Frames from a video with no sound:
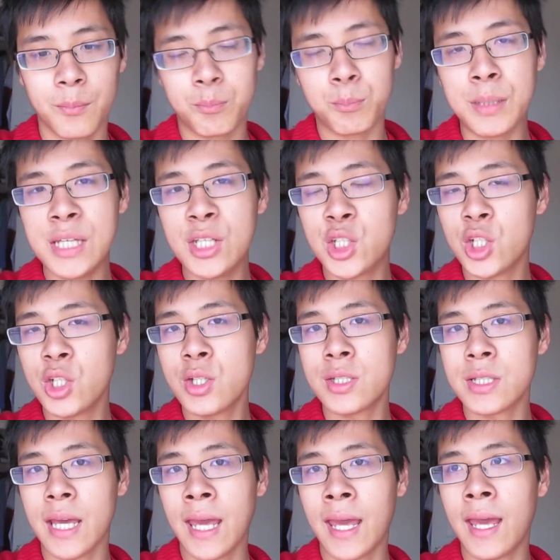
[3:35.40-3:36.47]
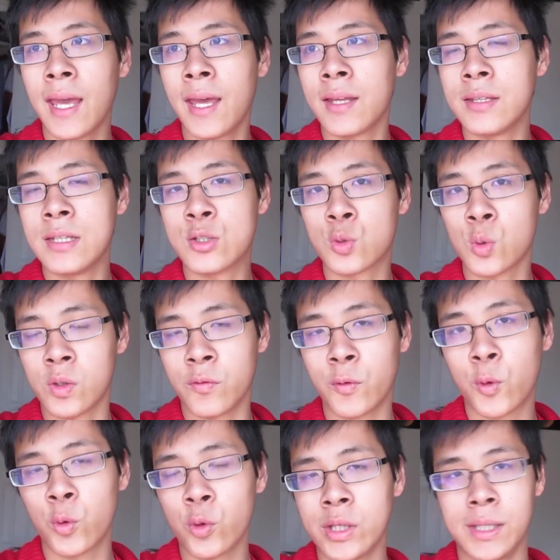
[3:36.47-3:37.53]
peaches and this sort of
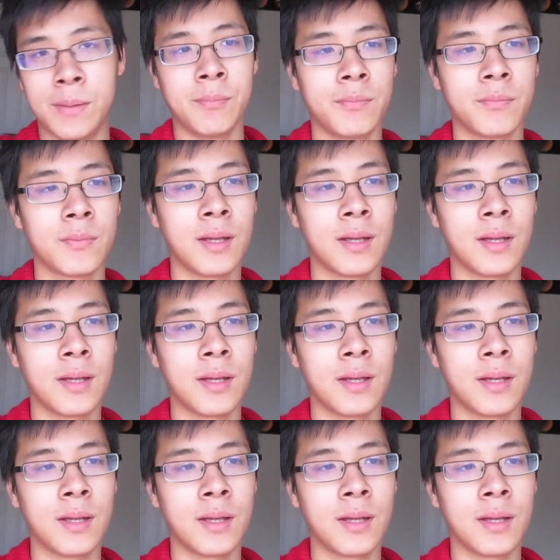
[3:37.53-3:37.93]
cream